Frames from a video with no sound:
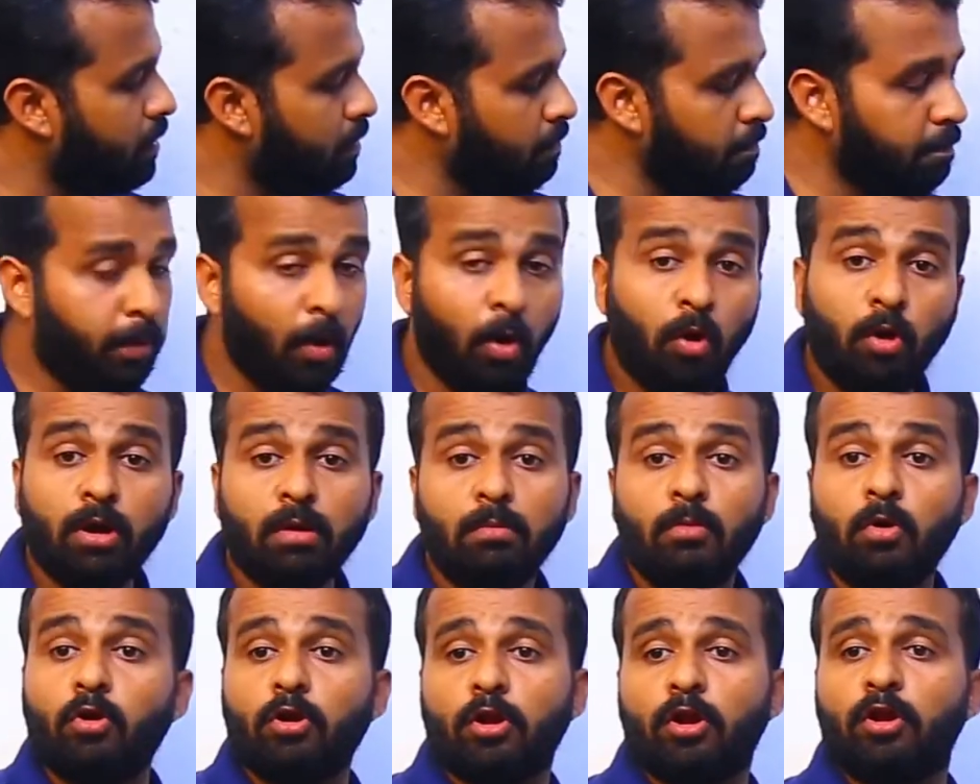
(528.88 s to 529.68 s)

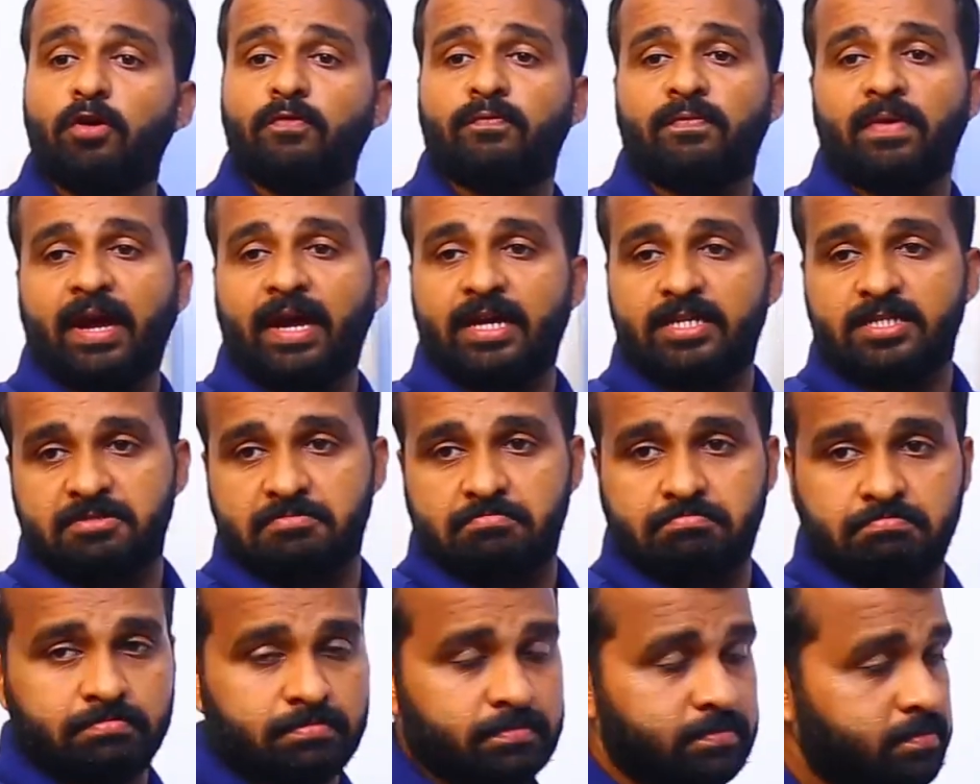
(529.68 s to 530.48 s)
Bohr model of
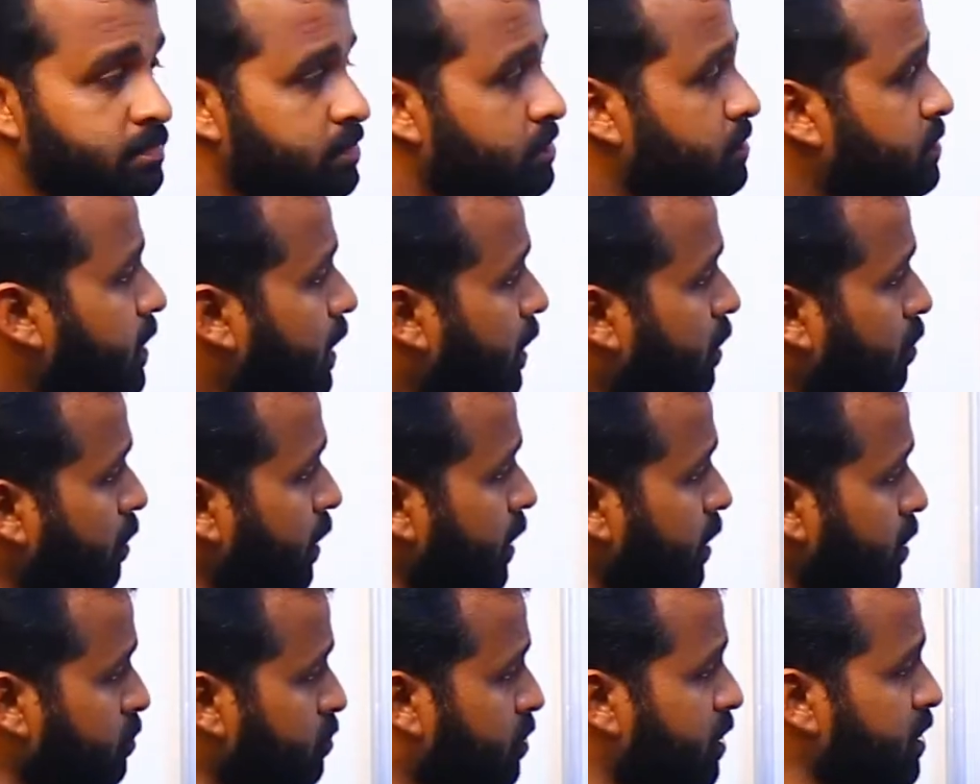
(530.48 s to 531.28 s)
atom.
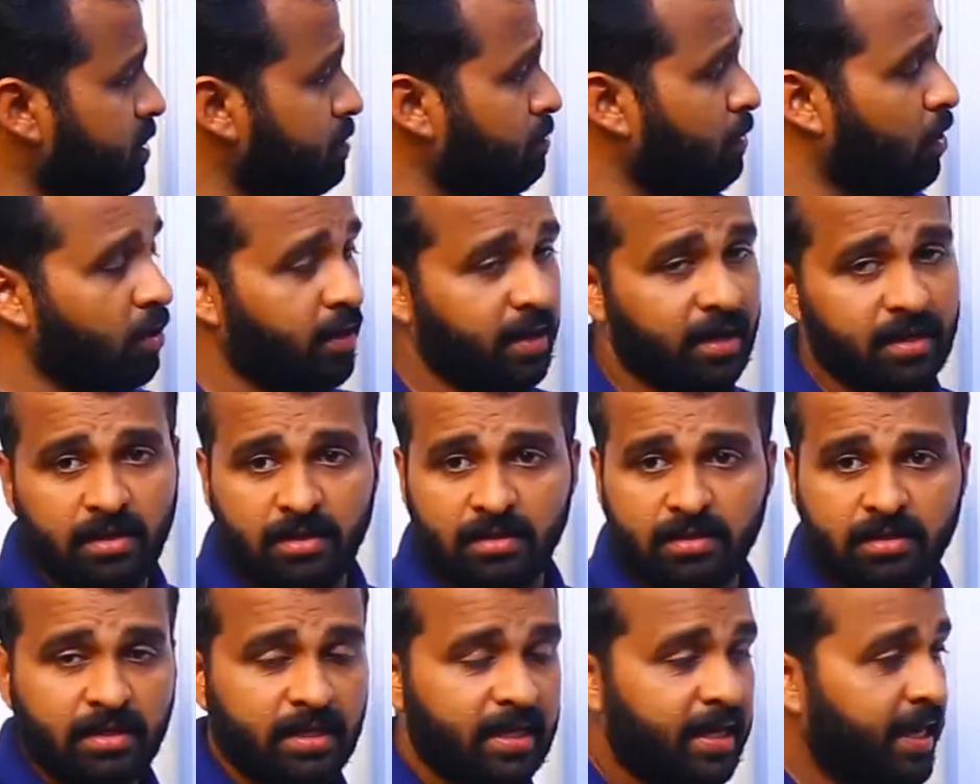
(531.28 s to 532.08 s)
According to this model,
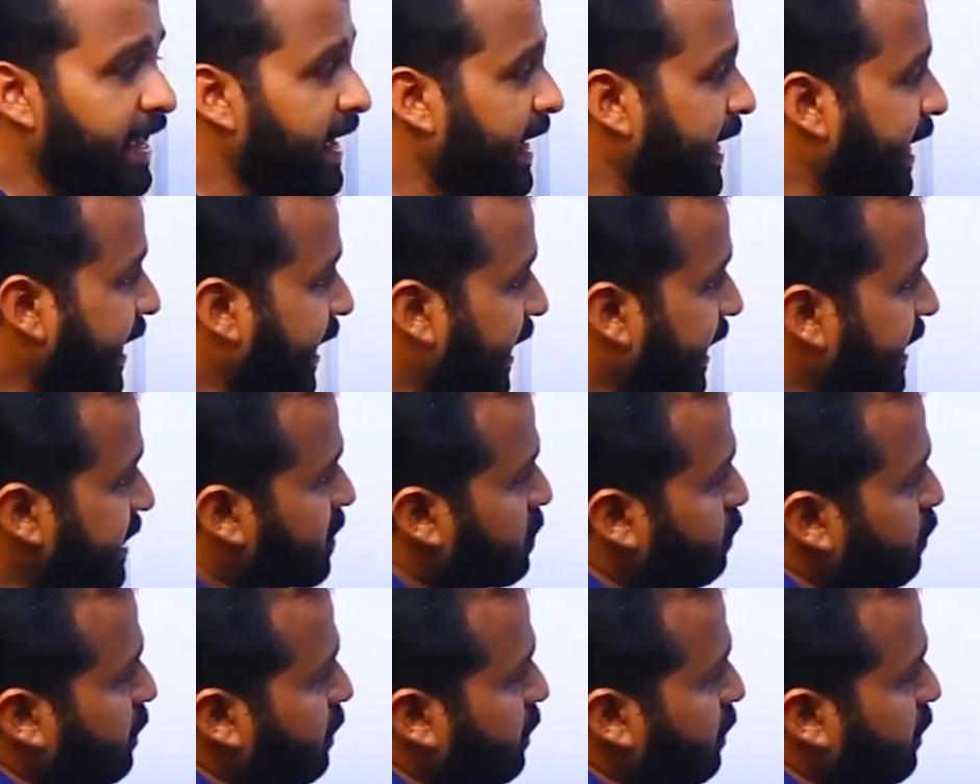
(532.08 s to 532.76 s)
as